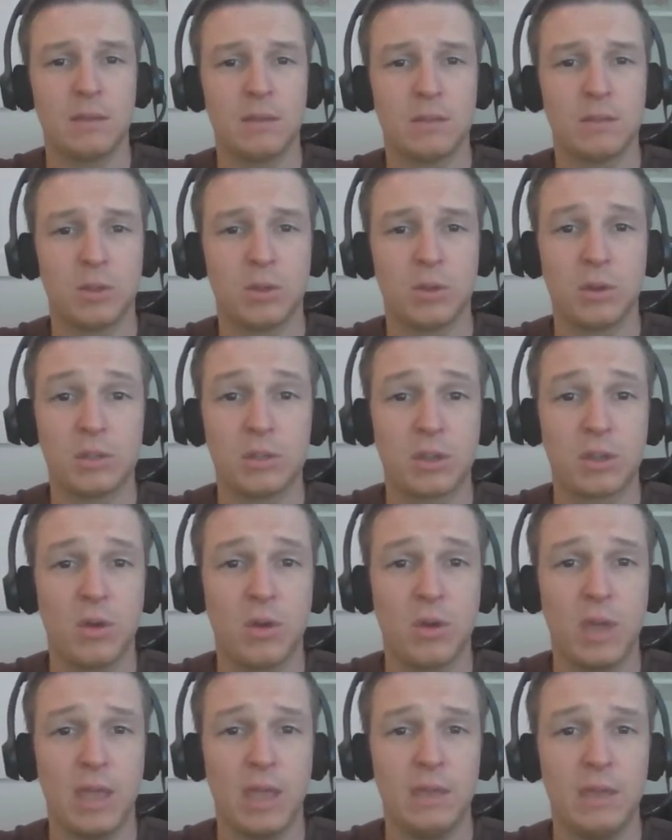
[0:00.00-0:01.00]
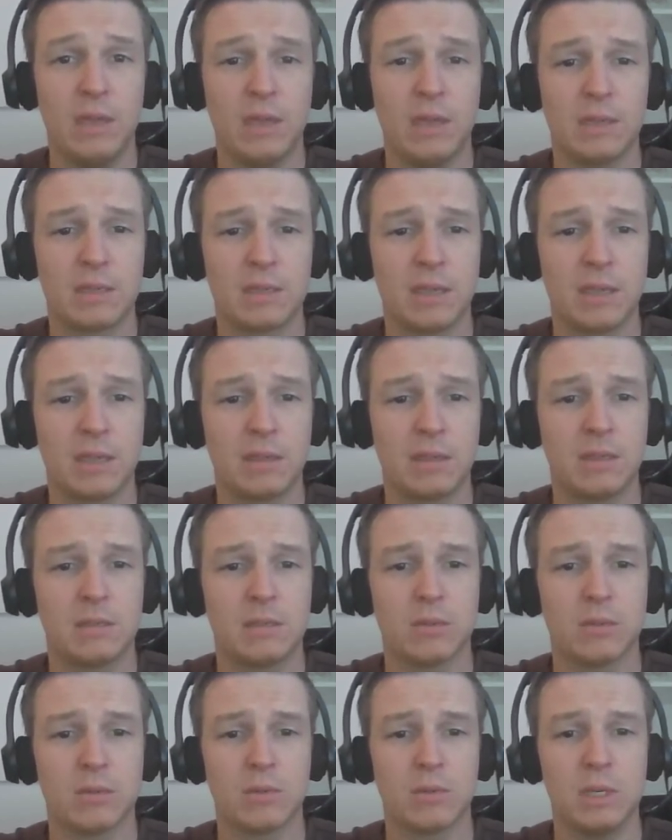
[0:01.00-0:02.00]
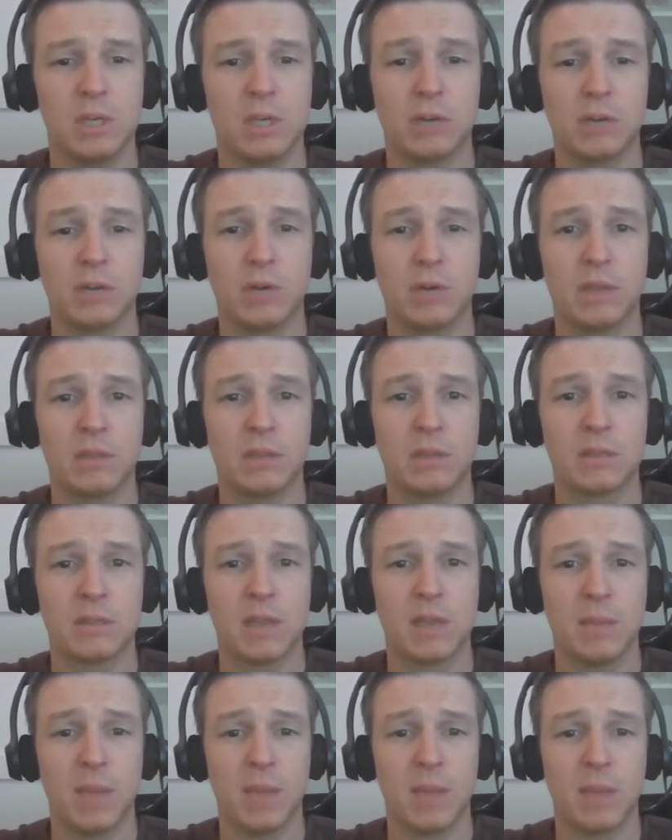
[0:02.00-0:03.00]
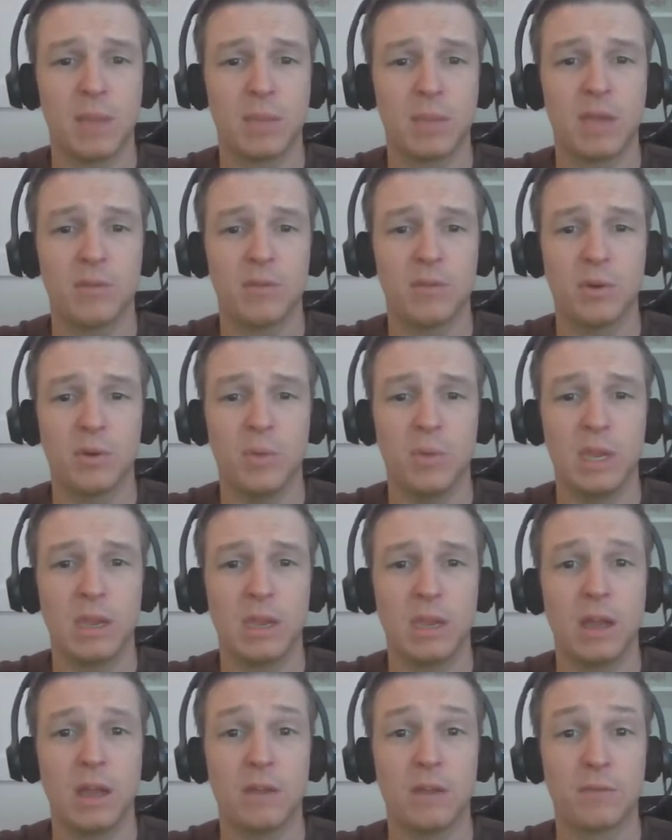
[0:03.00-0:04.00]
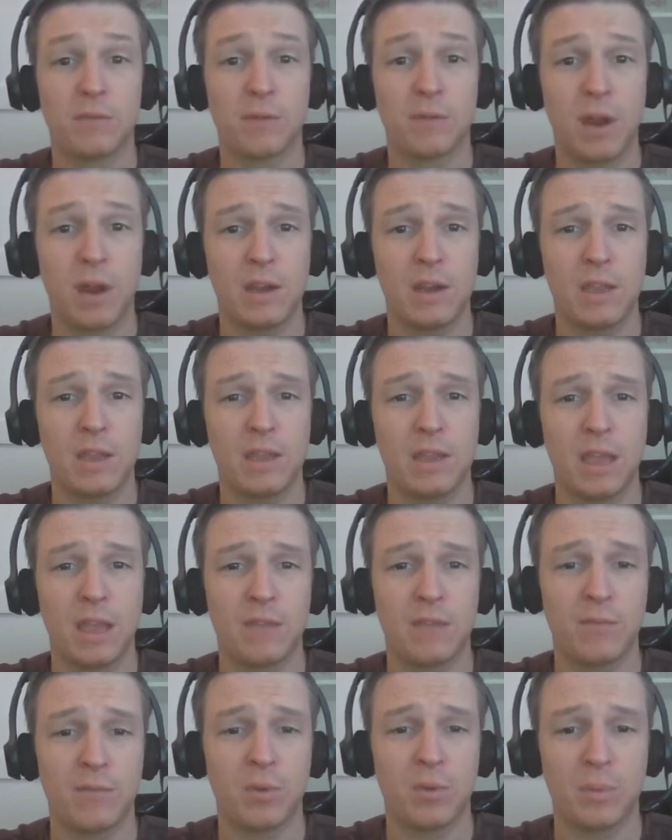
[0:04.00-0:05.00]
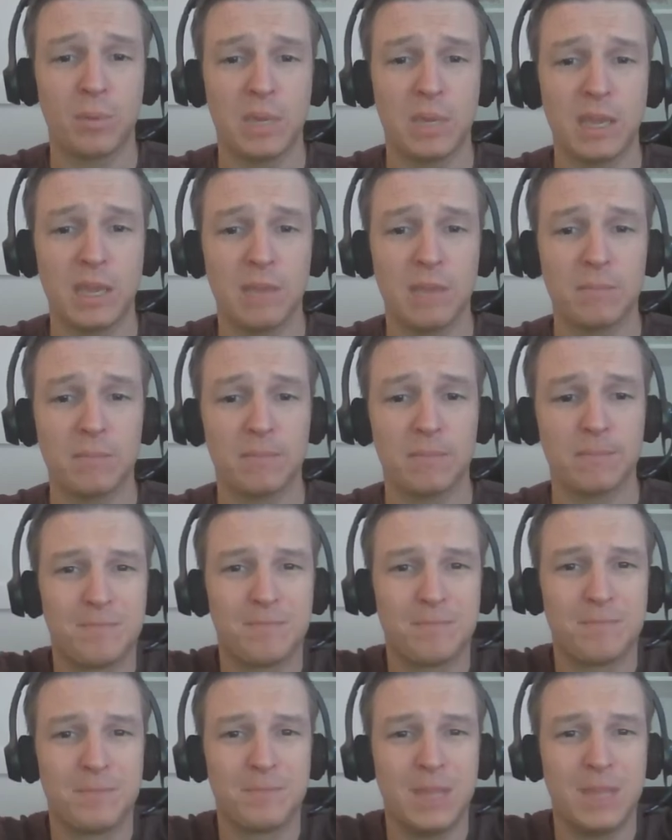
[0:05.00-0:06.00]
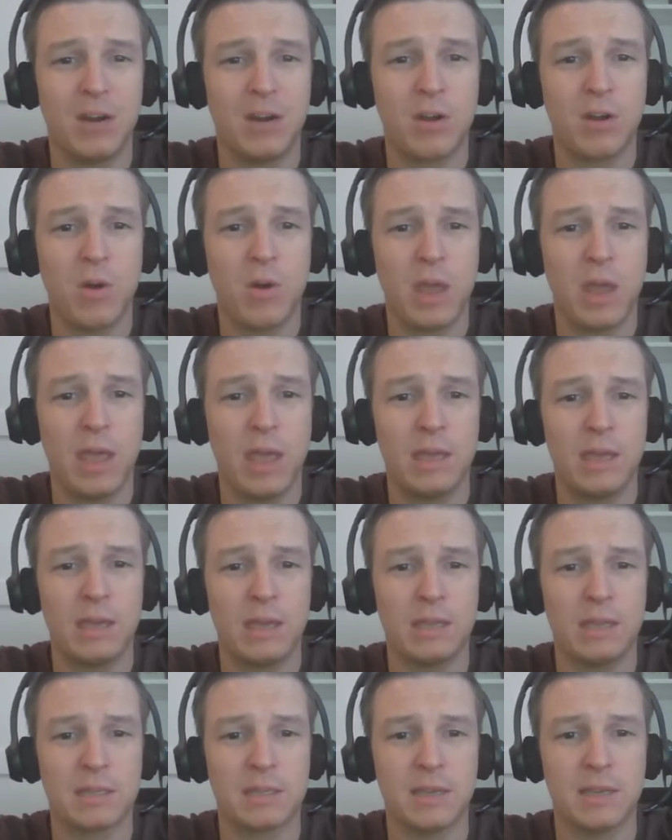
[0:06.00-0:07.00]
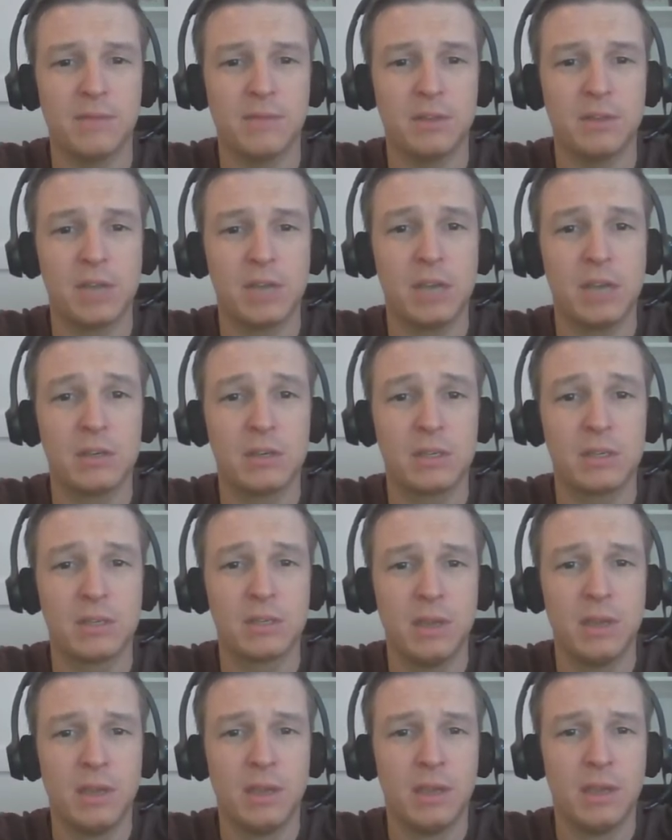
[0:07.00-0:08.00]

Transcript: So I'll just go ahead and set this to regenerate the sitemap every week on Friday at 4 p.m. Then I'll go ahead and save the changes.